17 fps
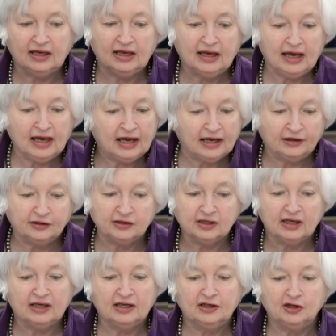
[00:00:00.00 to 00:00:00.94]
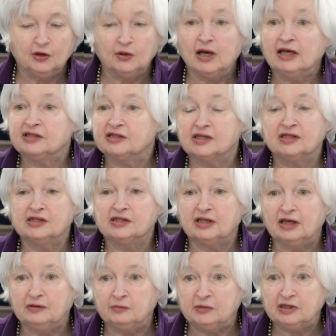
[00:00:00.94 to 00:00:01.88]
And, you know, as the
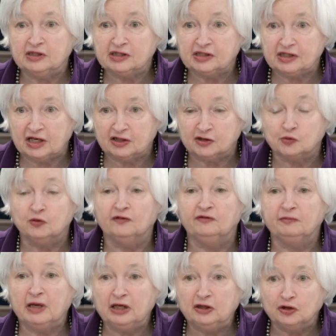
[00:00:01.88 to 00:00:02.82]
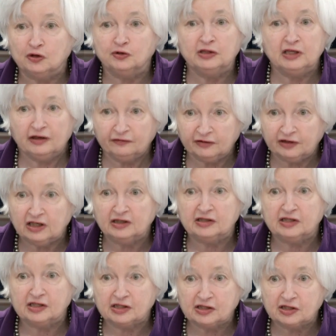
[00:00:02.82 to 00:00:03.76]
statement says, we've made no definite
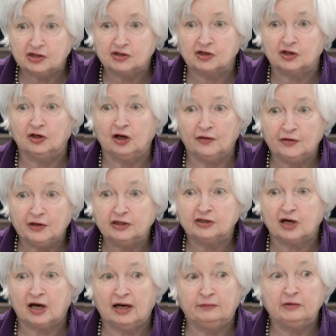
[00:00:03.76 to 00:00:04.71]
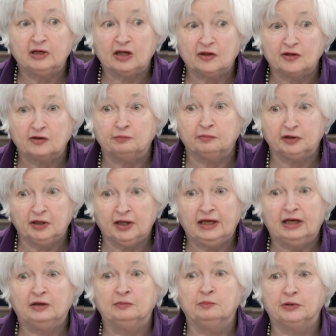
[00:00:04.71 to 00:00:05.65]
decision on the timing of the
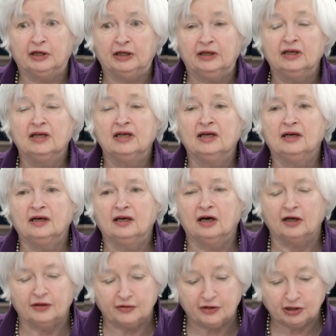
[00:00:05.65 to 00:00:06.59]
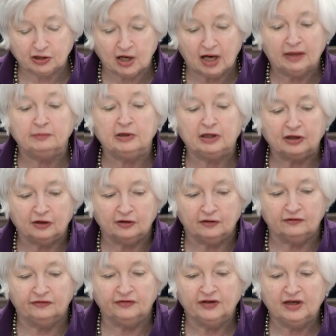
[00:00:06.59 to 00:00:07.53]
plan, but the timing
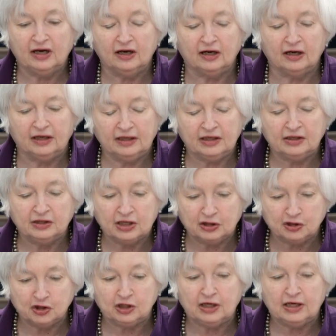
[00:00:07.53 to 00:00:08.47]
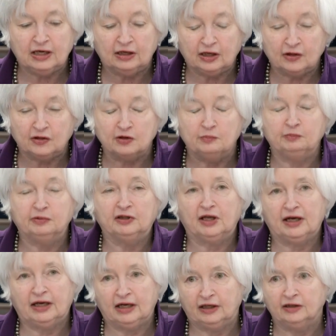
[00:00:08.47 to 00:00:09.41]
of initiating the
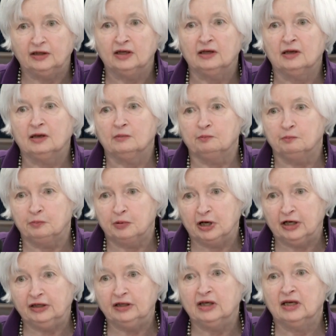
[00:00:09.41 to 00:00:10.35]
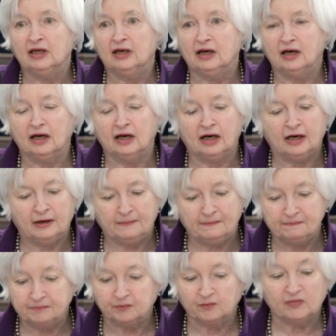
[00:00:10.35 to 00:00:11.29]
plan. But
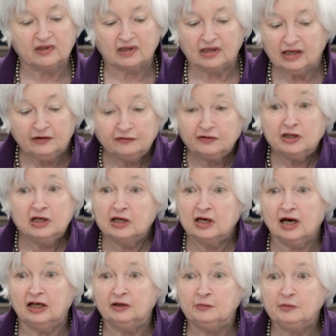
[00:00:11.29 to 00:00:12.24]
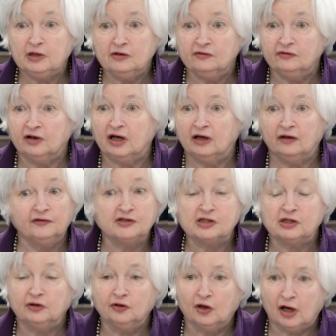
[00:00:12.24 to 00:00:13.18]
if the economy evolves
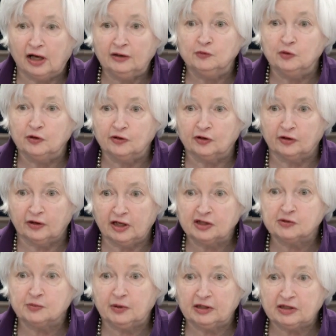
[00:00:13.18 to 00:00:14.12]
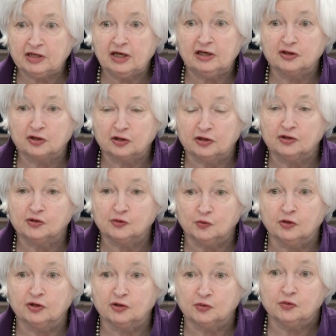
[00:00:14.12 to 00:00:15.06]
in line with our expectations,
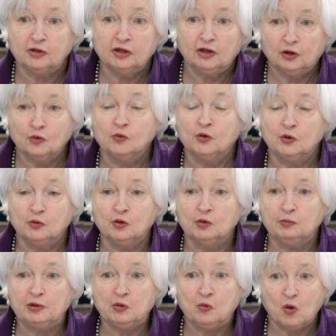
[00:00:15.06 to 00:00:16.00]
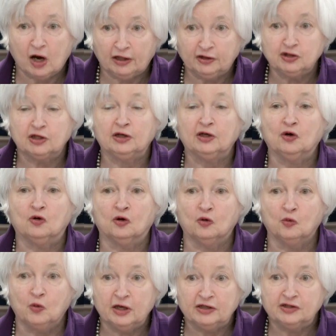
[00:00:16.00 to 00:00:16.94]
which, you know, we will be watching,
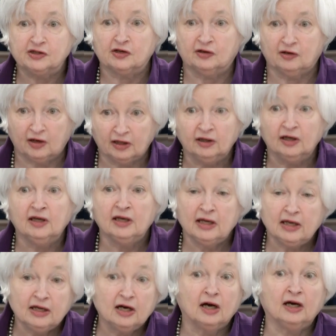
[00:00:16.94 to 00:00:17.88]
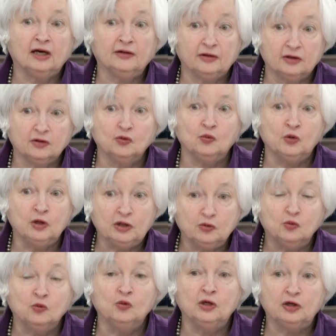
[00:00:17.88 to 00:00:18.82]
always are,
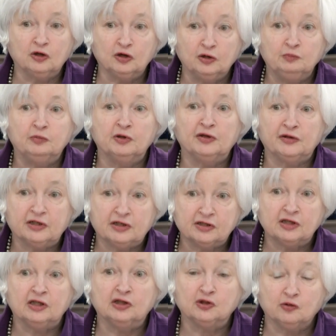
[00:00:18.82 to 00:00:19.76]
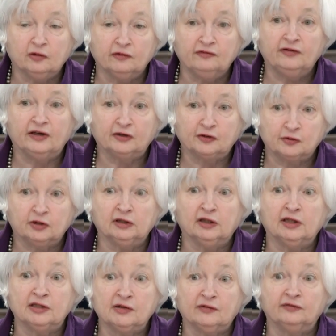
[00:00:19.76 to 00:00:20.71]
we could put this into effect
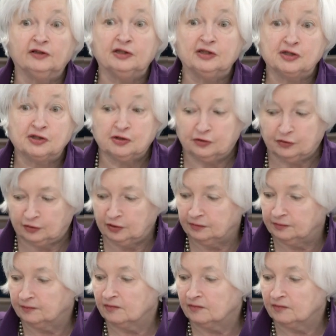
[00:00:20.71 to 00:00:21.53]
relatively soon.